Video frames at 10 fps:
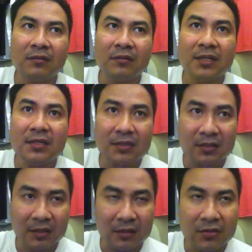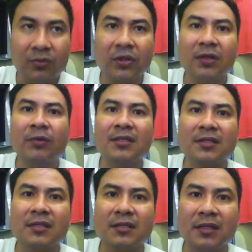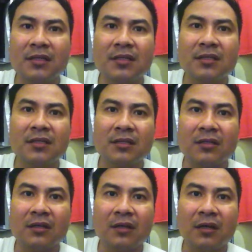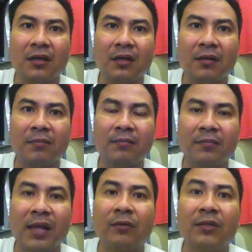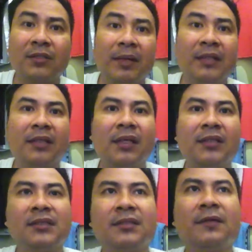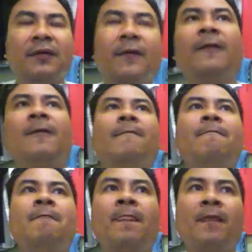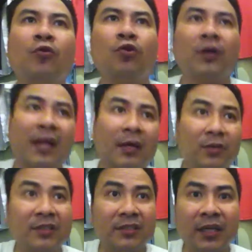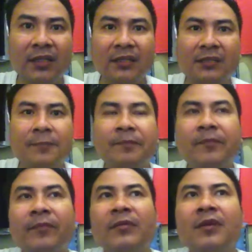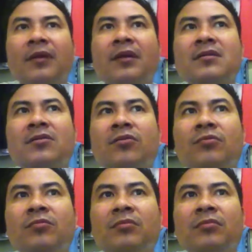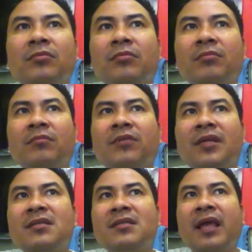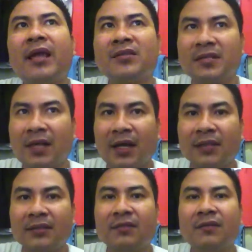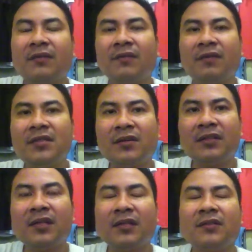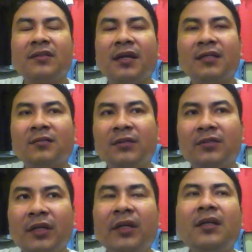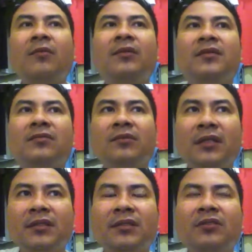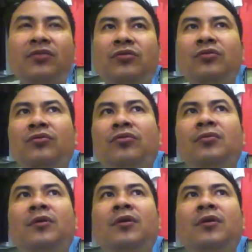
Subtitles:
this is in social linguistics, this is language maintenance or language change. So this exercise, so research exercise, would train our students to